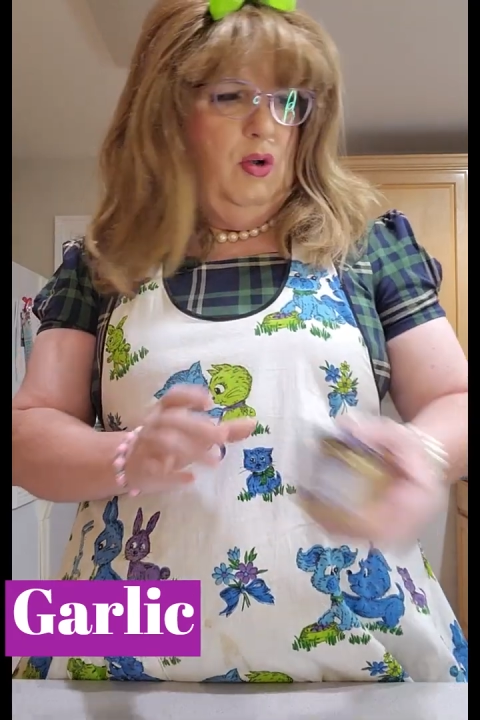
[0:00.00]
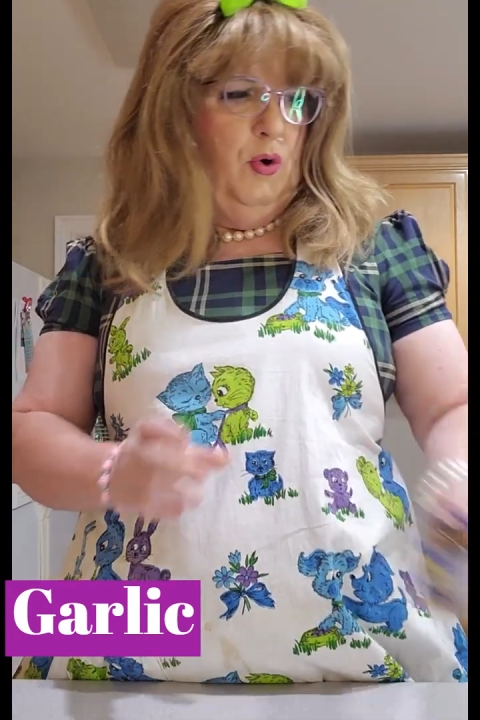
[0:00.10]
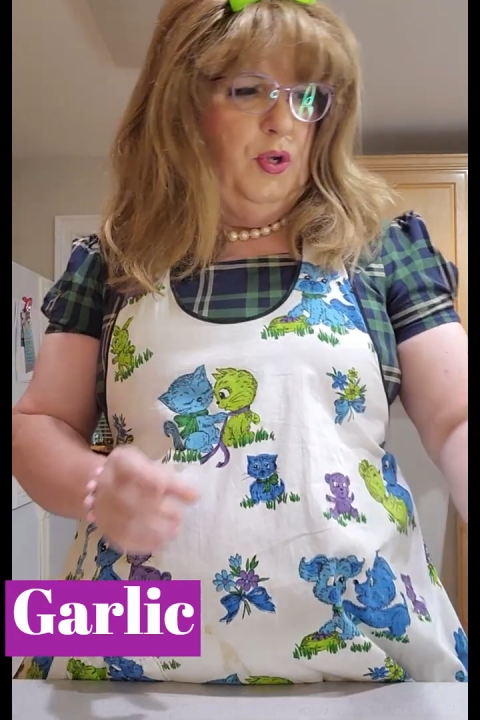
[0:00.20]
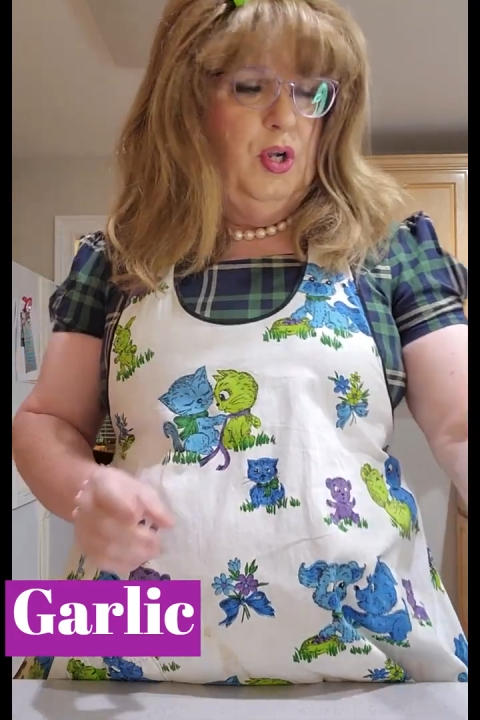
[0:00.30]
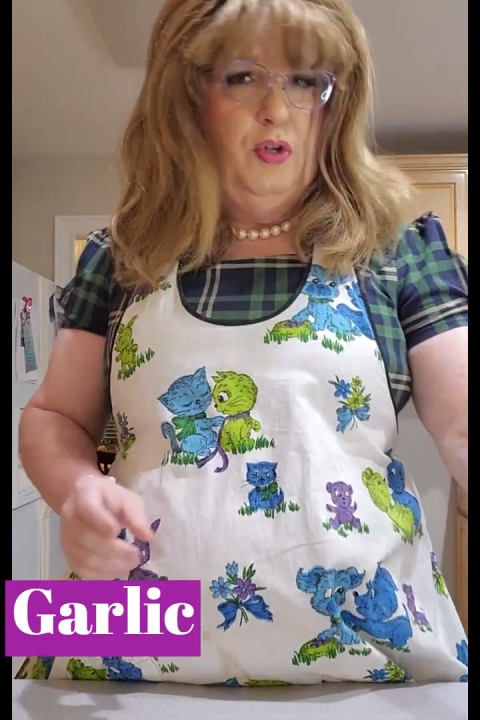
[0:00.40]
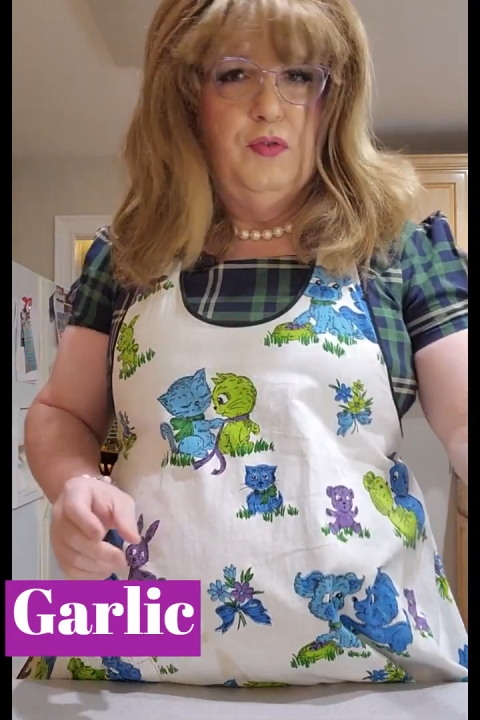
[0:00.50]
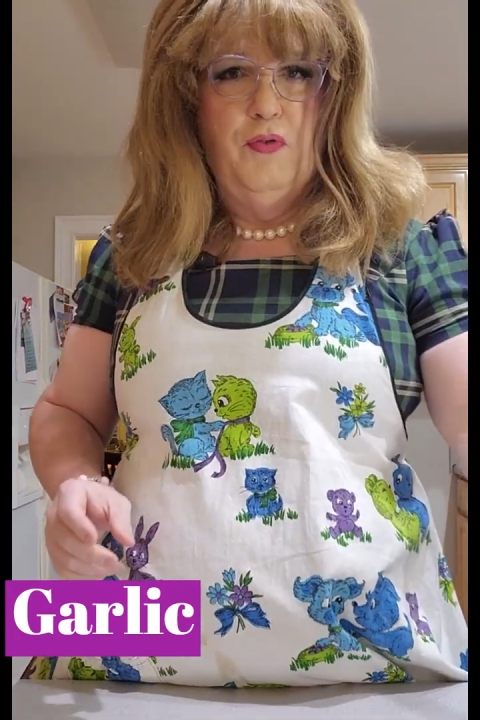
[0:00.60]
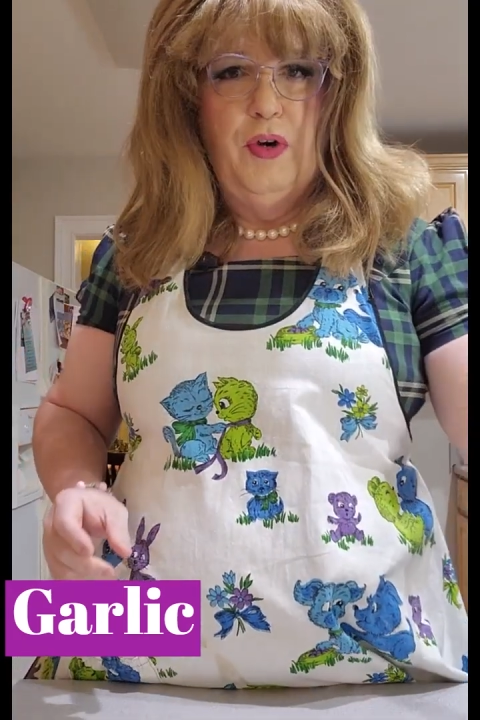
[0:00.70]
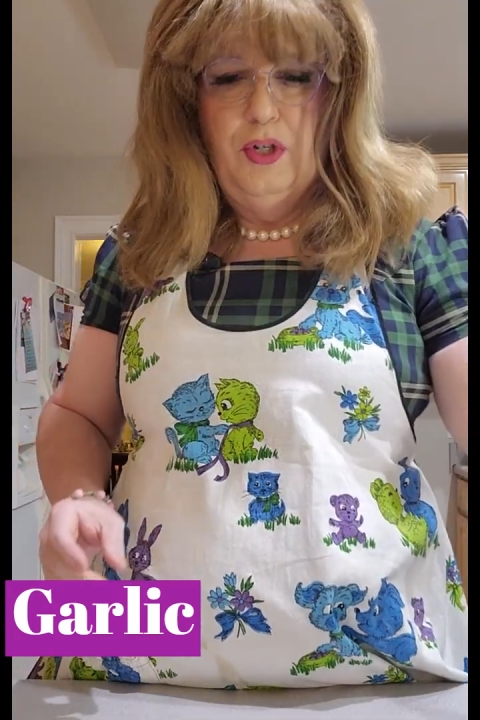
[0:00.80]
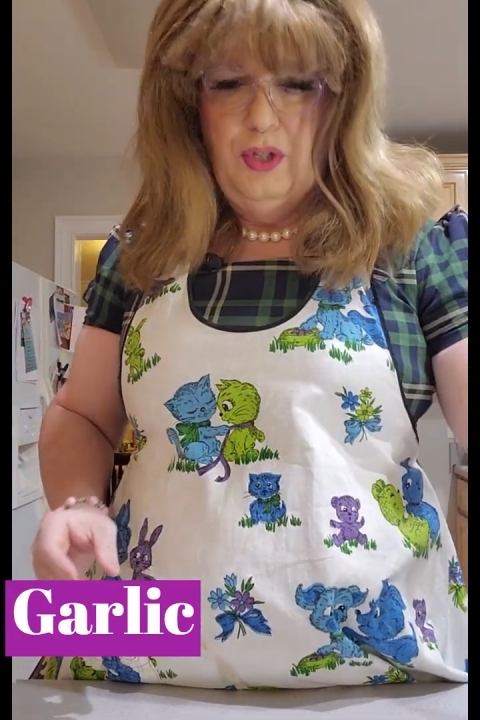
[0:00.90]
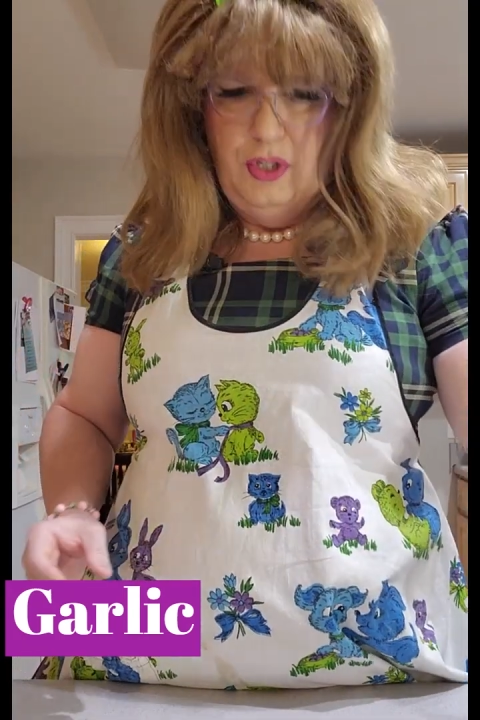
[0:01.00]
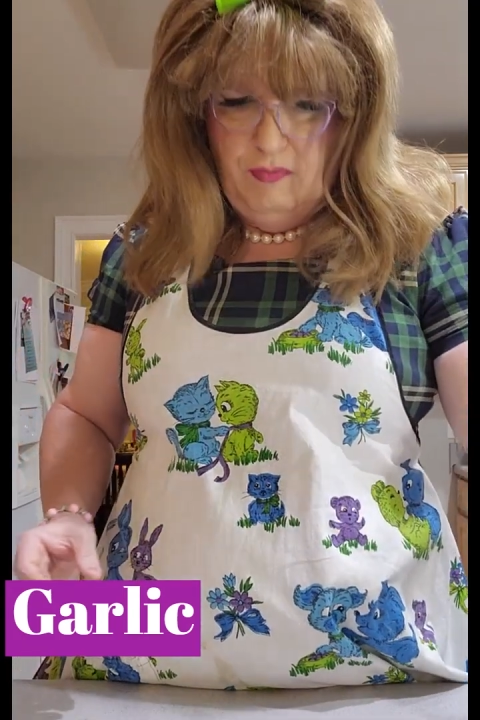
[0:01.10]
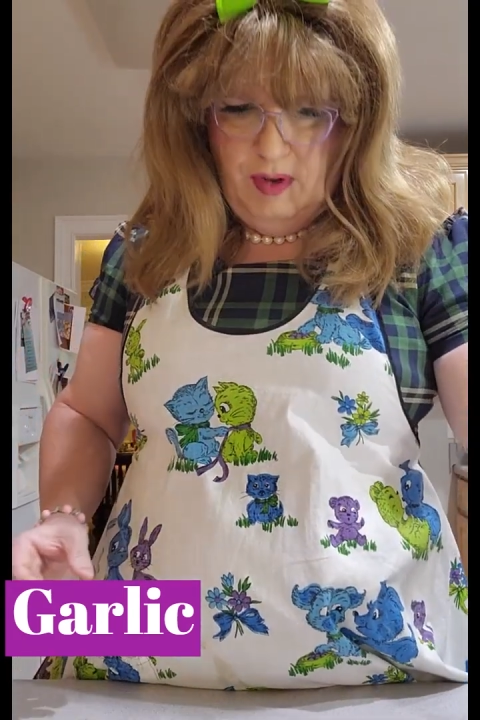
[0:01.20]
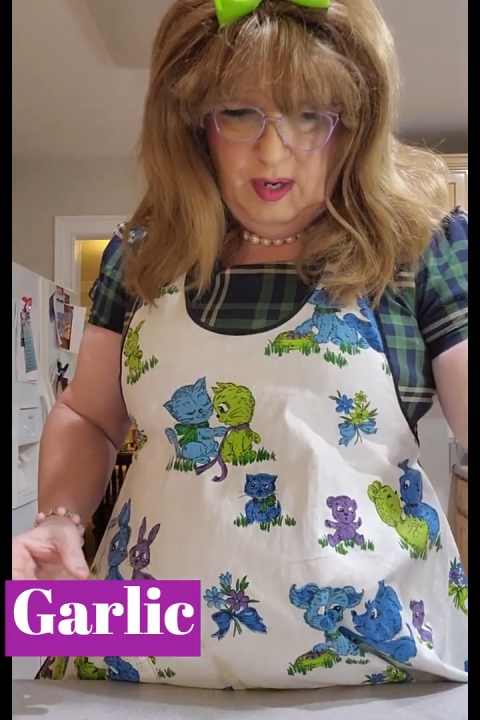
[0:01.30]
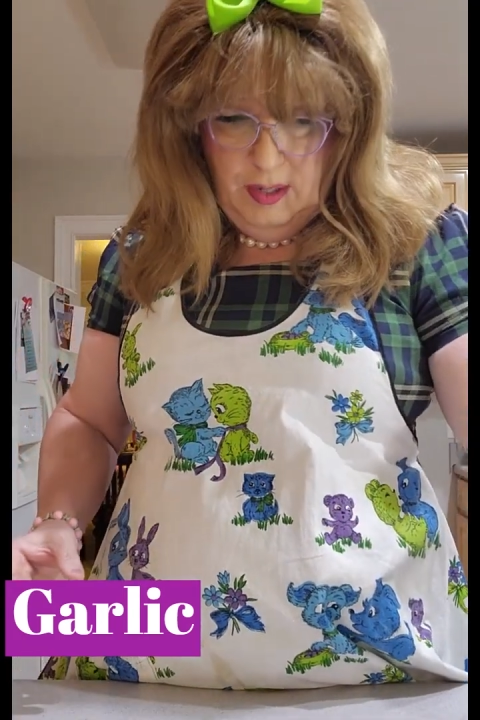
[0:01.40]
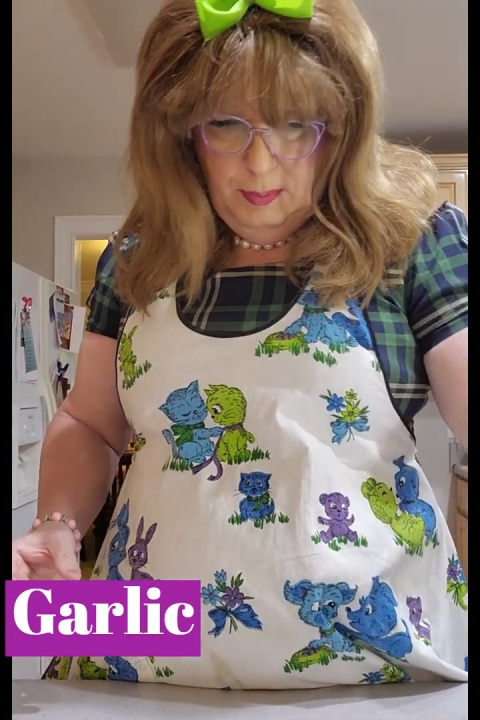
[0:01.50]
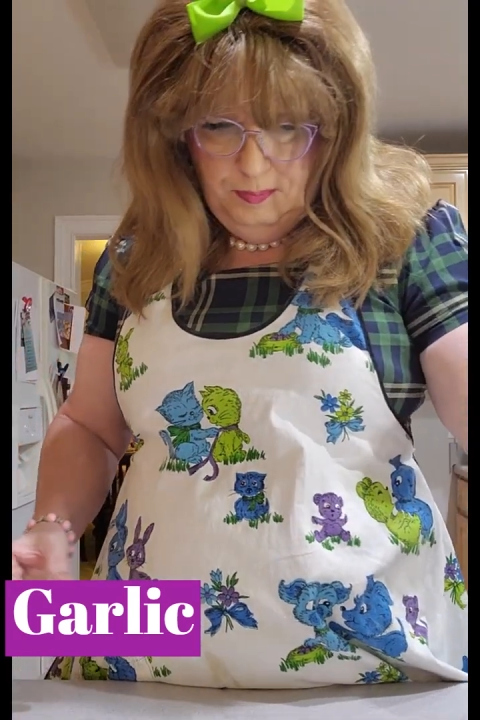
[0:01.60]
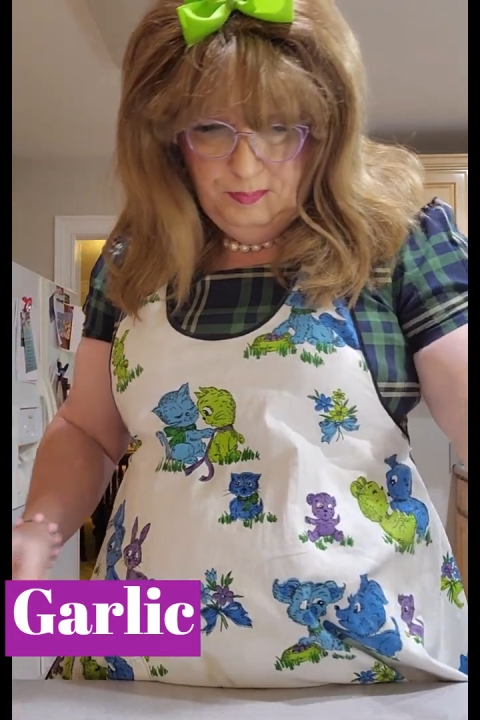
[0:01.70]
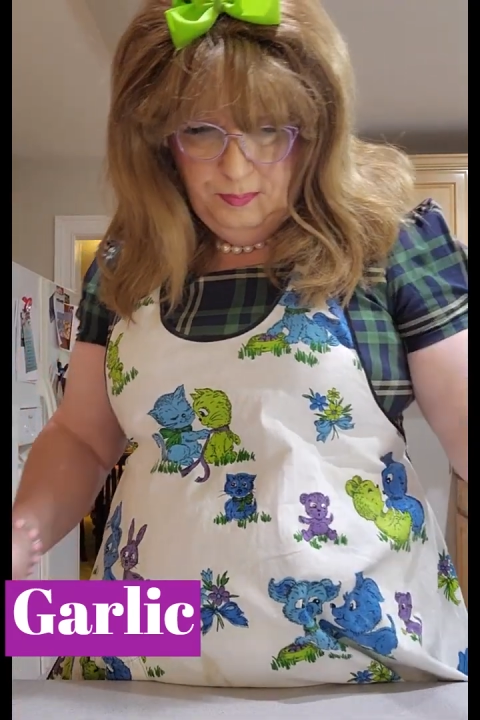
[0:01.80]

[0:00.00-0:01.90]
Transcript: or you can use fresh. It's fine.